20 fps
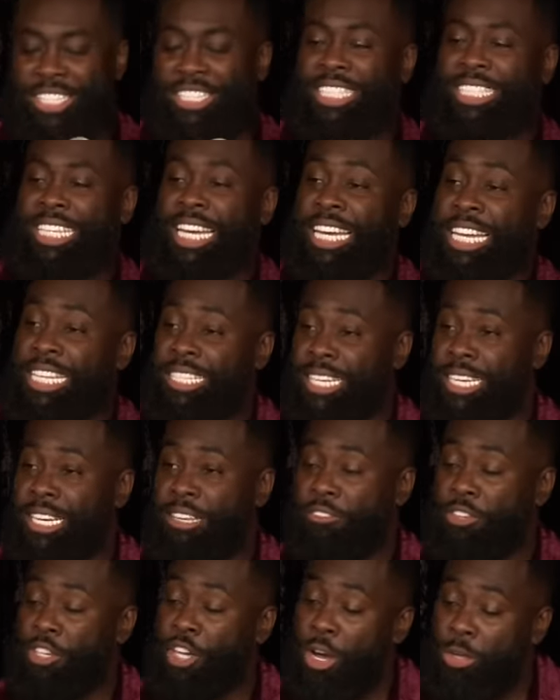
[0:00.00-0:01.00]
She said, "Listen,
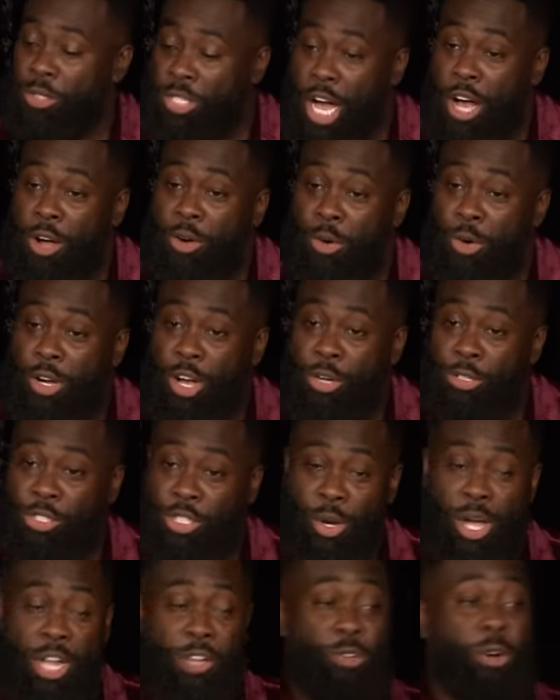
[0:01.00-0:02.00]
if you go to Uncle
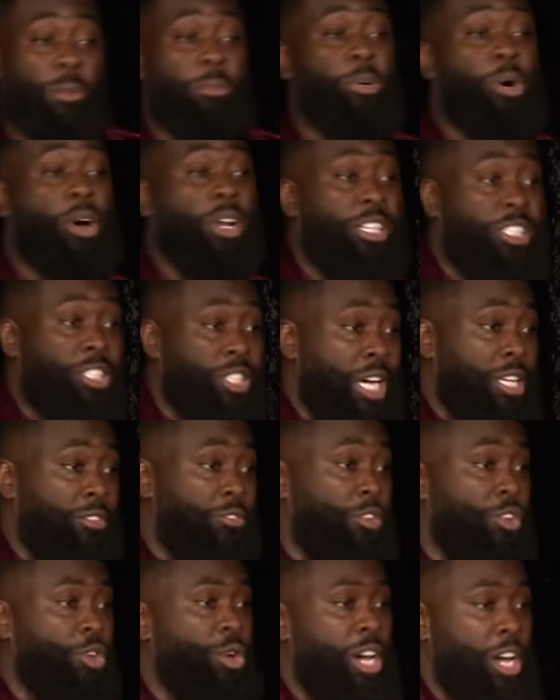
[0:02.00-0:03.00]
Kojo and you apologize
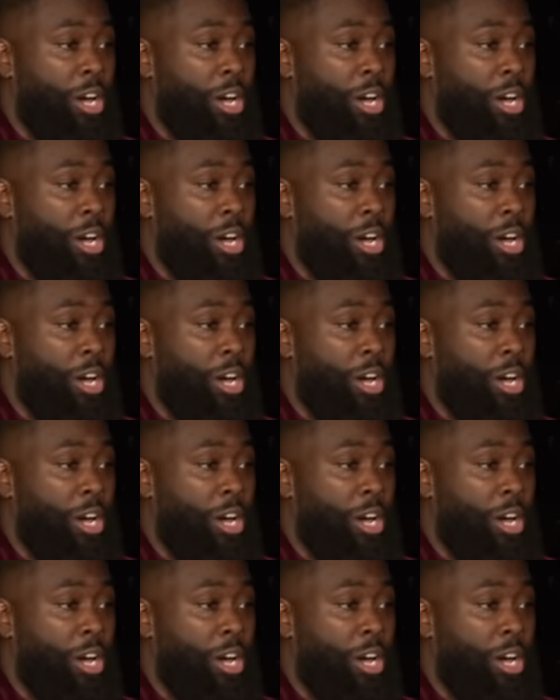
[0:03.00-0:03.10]
for not